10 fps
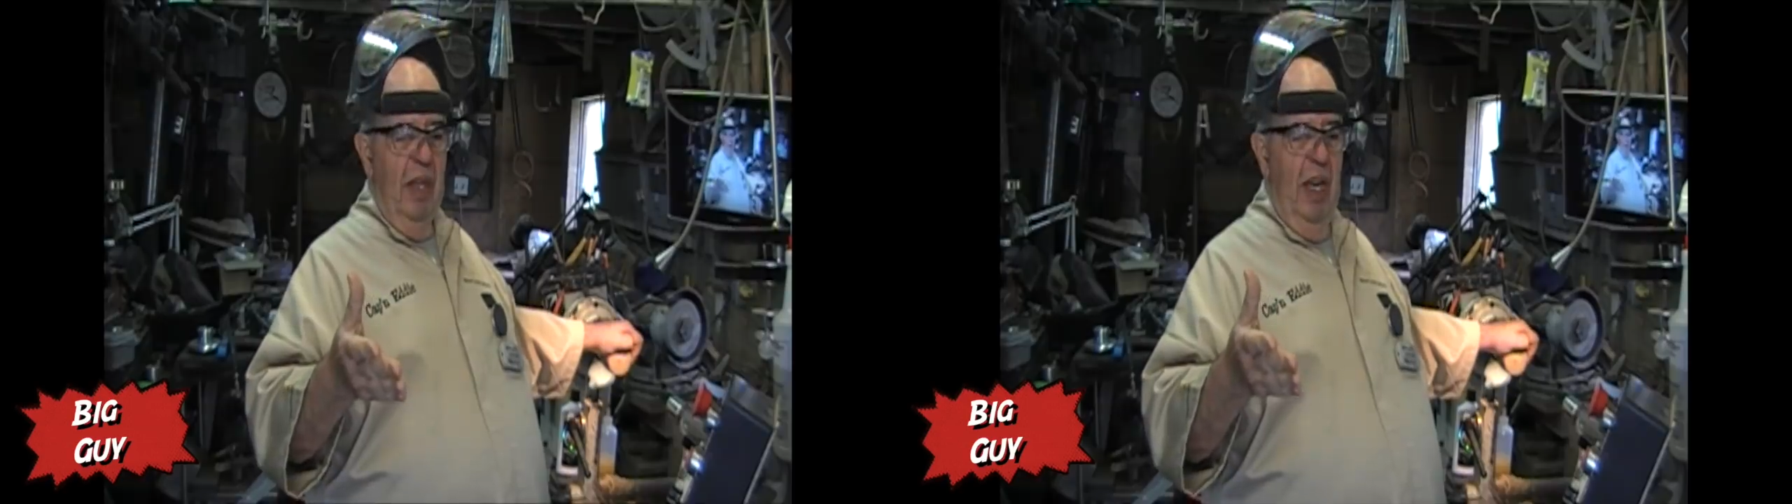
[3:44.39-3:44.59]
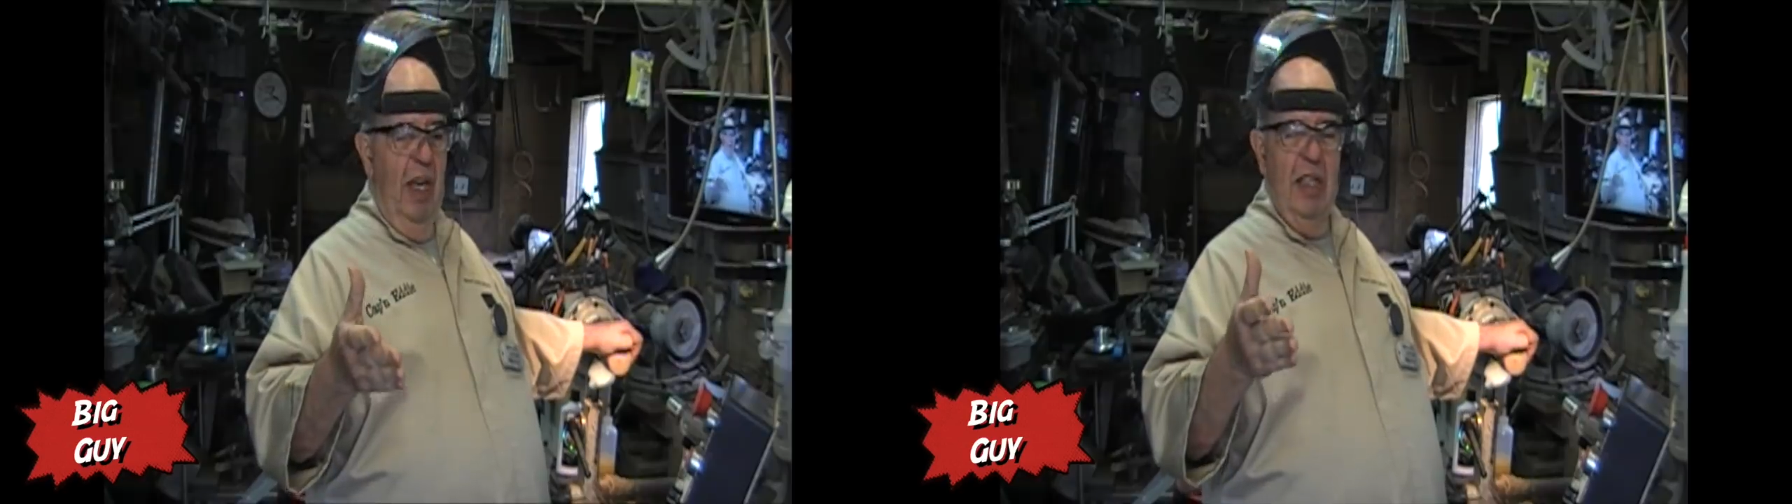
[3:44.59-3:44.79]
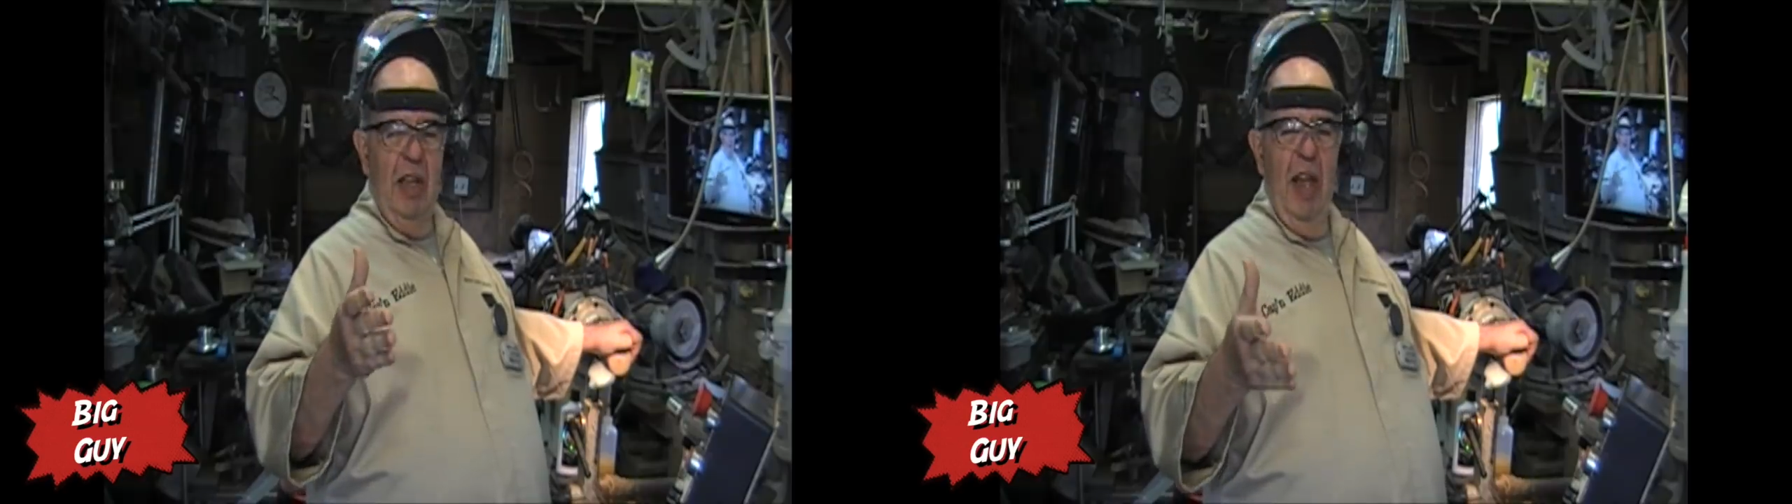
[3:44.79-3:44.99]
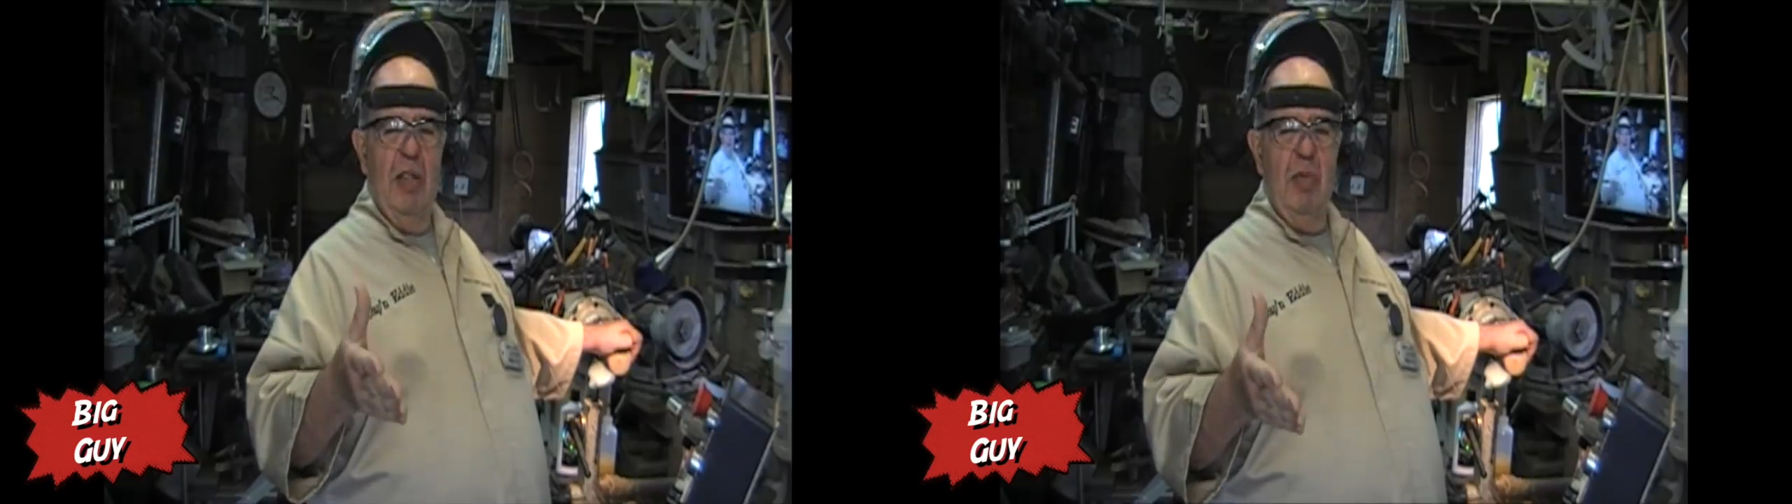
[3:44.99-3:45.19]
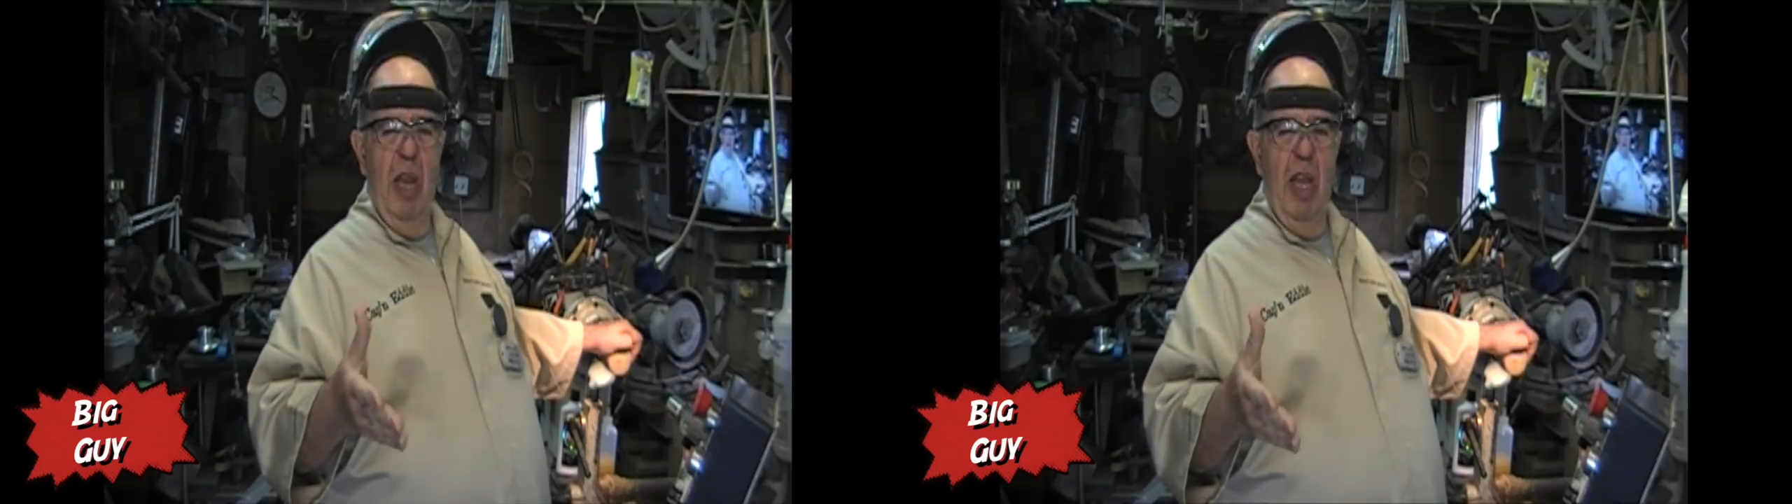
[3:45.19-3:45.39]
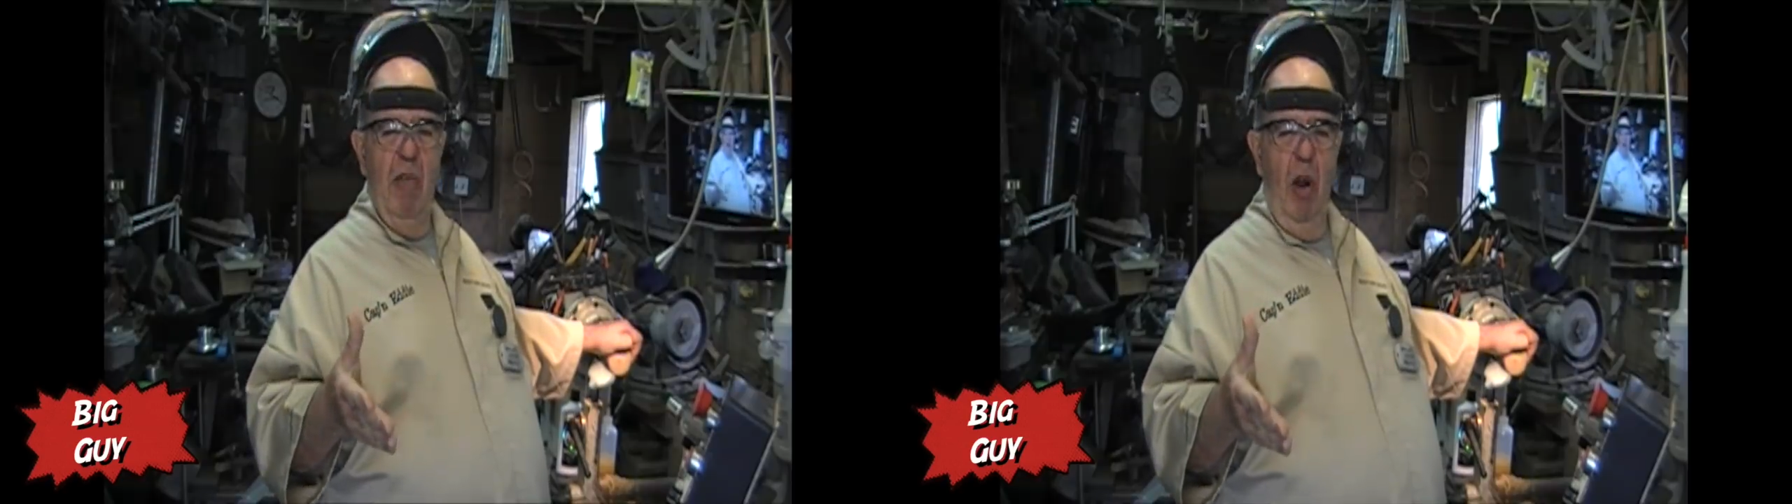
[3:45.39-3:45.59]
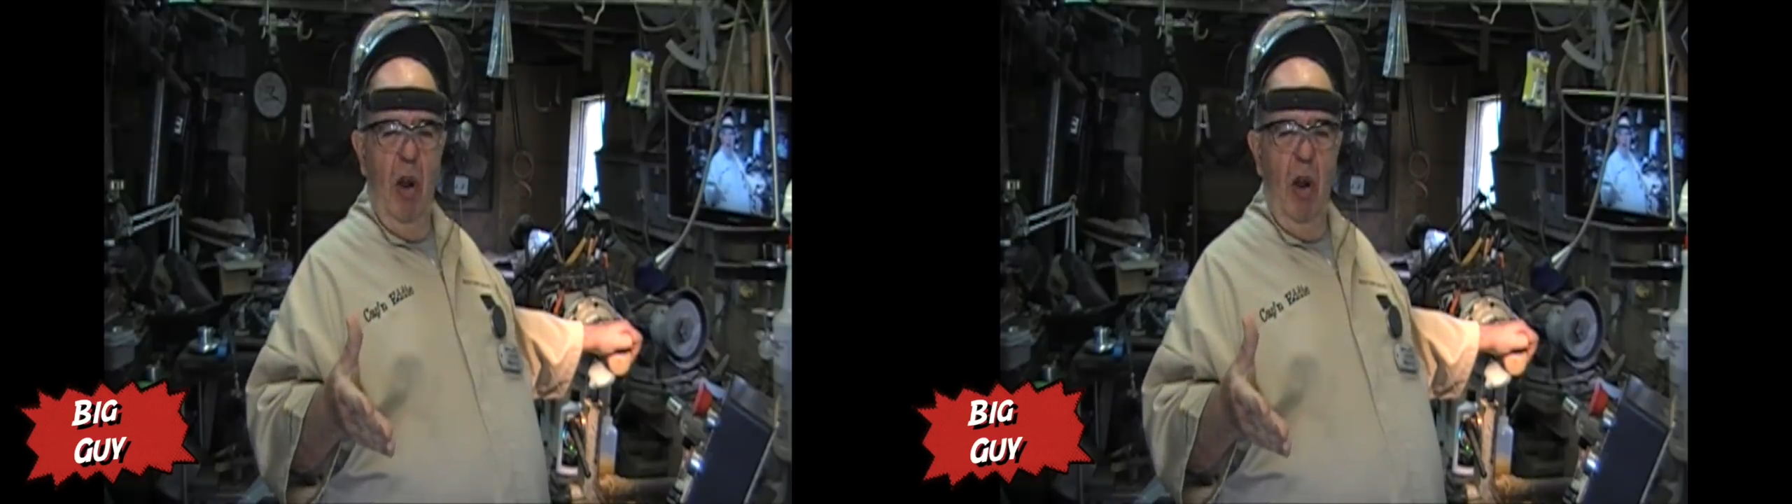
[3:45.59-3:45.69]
It's the last weekend of